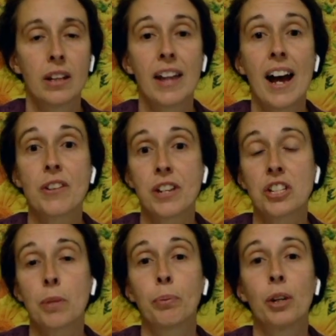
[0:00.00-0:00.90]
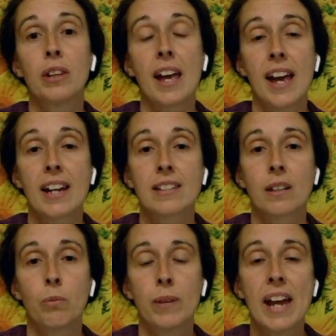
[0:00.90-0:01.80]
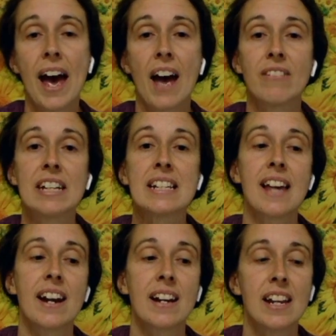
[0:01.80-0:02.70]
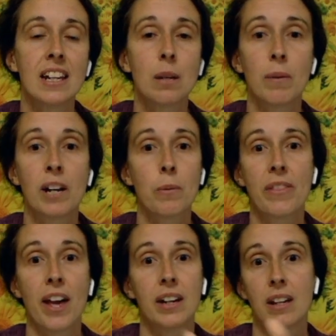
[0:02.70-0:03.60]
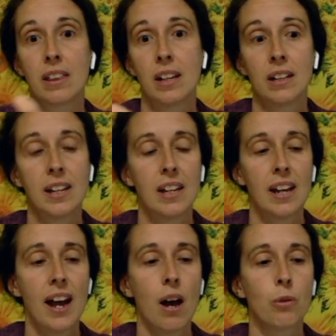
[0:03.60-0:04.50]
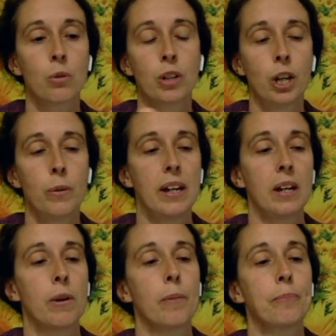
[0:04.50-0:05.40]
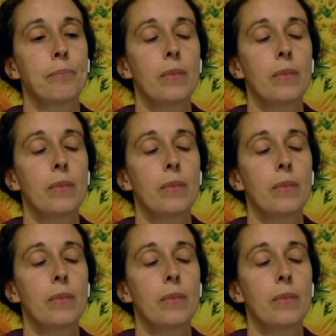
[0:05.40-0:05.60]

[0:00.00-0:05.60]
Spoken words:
It allows us to put the eggs that we have inside an incubator without anything leaking out or going anywhere.